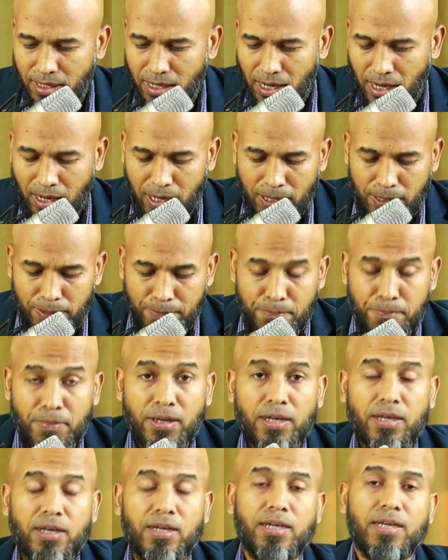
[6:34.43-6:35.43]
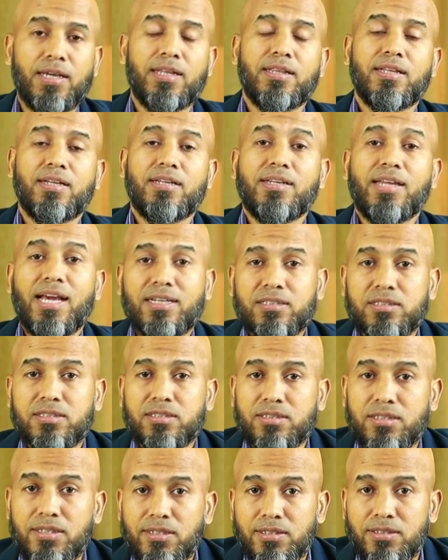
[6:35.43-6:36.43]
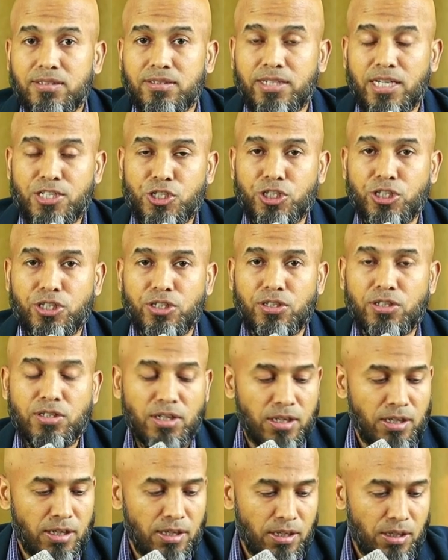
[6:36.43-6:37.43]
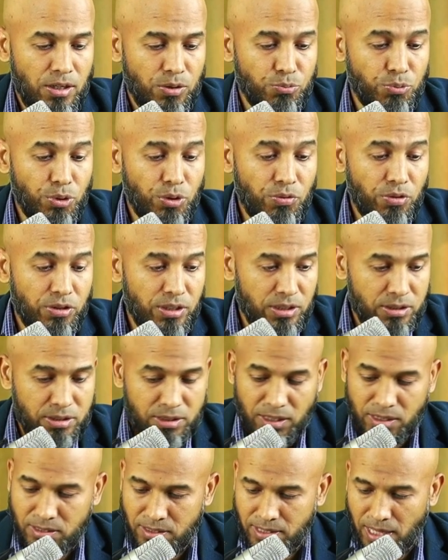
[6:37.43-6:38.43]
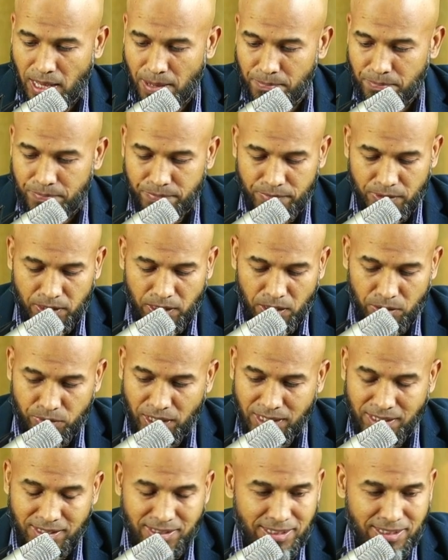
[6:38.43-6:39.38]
In the next session we will discuss them, okay, in